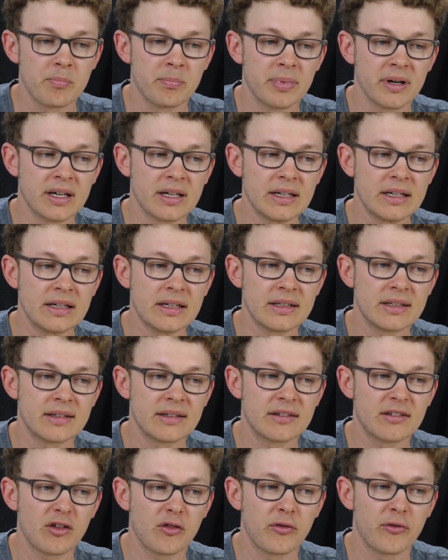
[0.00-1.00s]

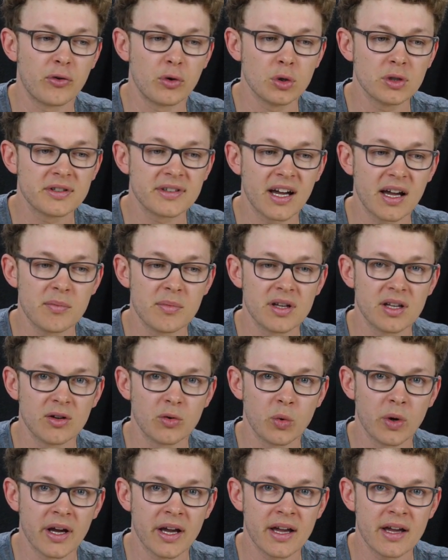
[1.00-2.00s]
but full-time in
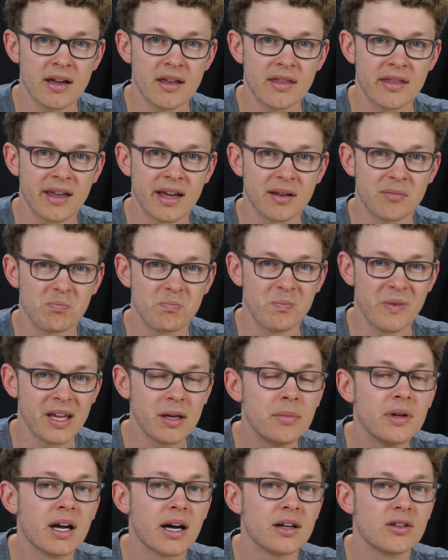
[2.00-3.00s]
a way that
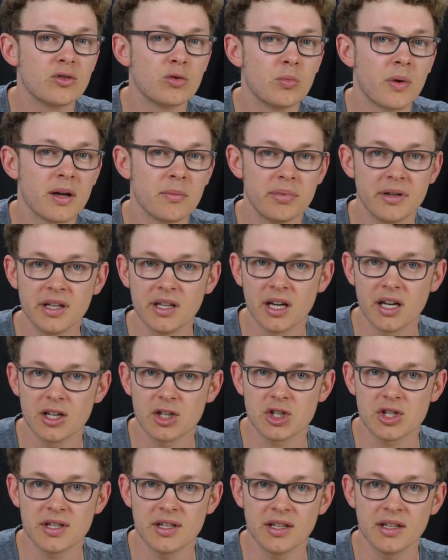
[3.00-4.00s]
maybe I do my
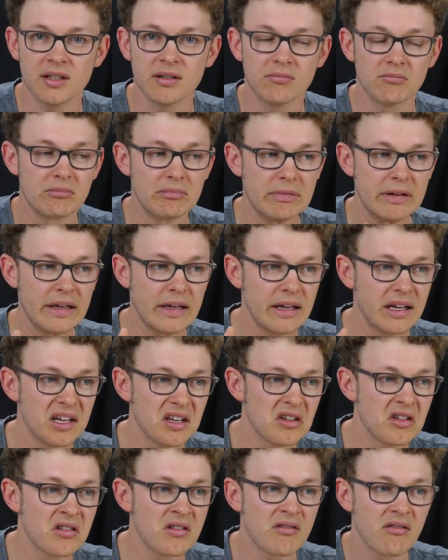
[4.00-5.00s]
PhD
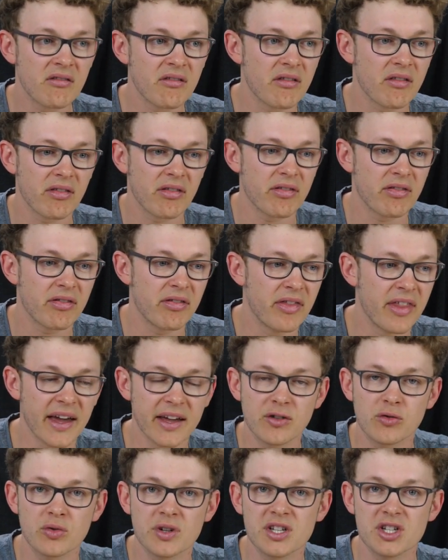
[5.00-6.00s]
in
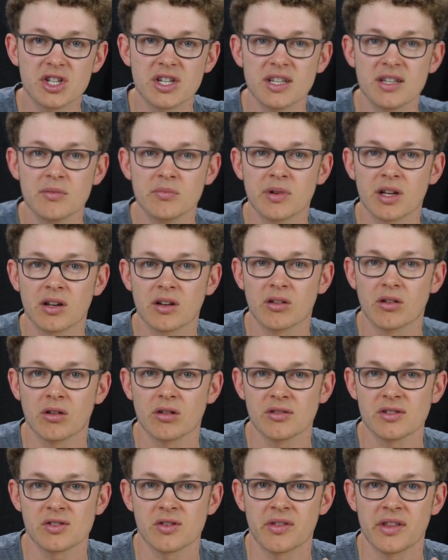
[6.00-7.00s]
that regime and
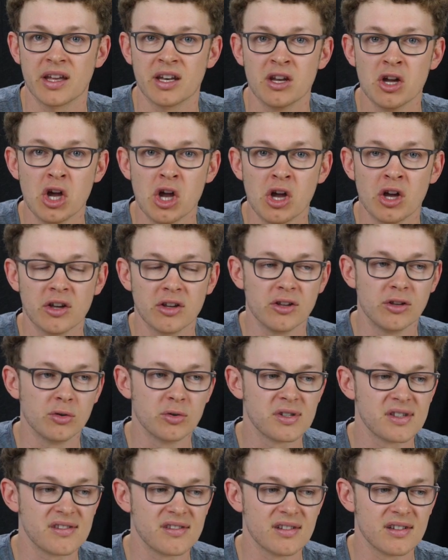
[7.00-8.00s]
also then
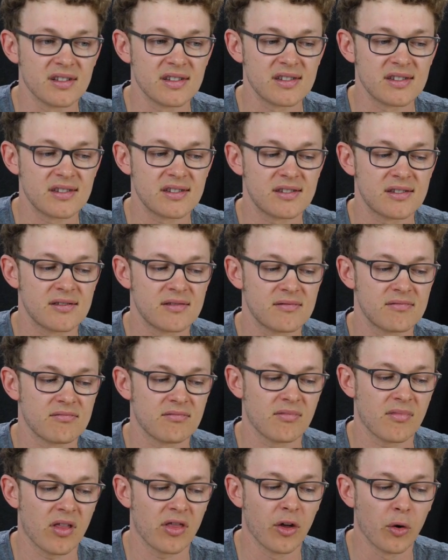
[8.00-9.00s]
use
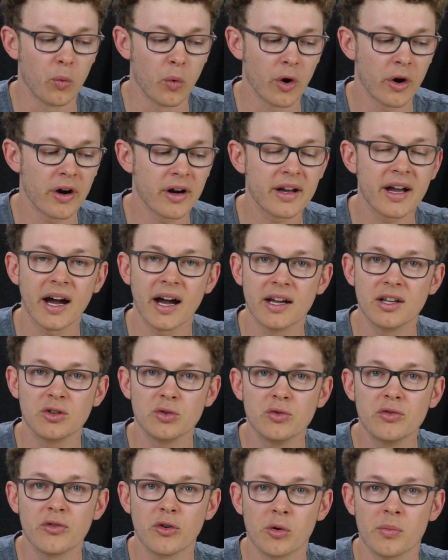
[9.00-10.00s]
the work I
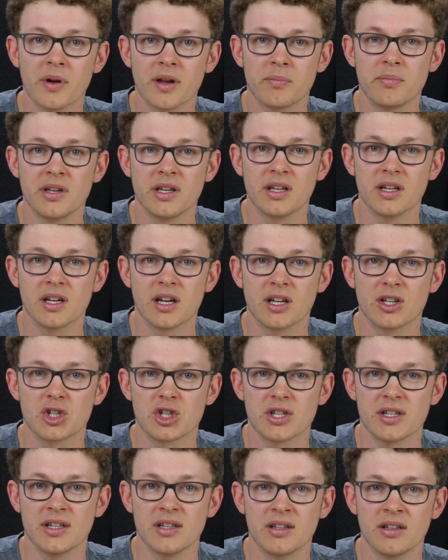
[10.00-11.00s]
do for my
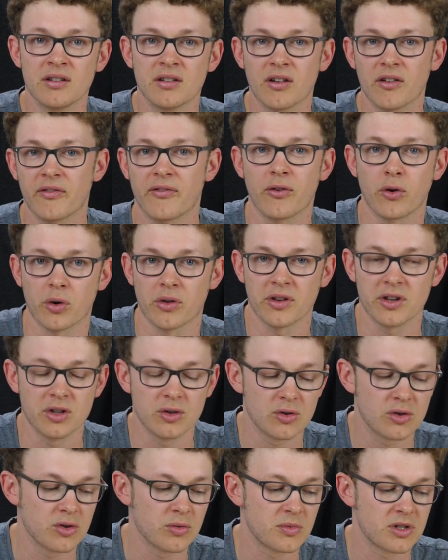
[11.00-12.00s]
PhD for the
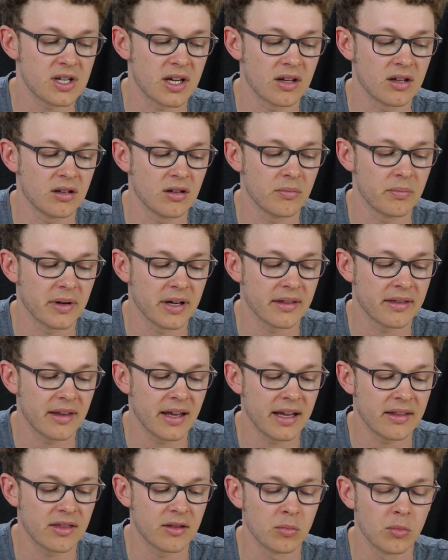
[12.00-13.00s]
YouTube channel. But
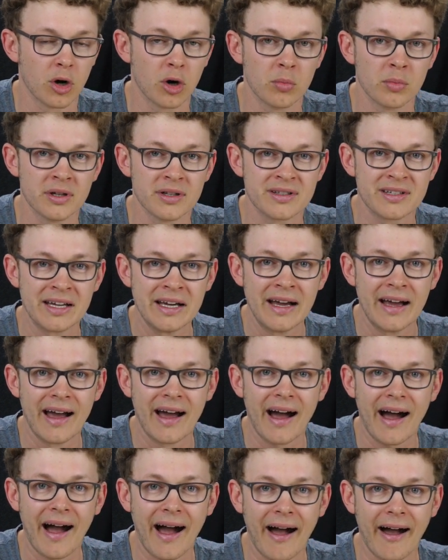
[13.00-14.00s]
at the moment,
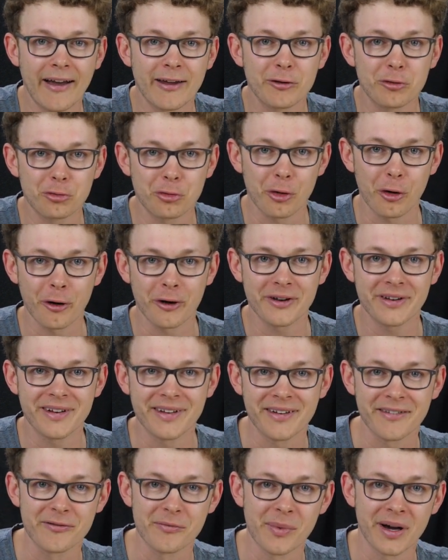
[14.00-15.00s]
I don't earn
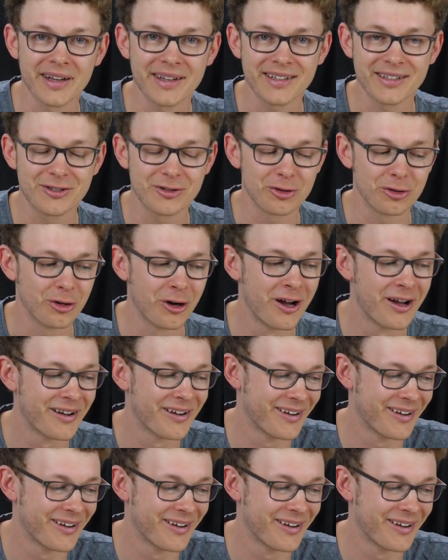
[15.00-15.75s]
enough money to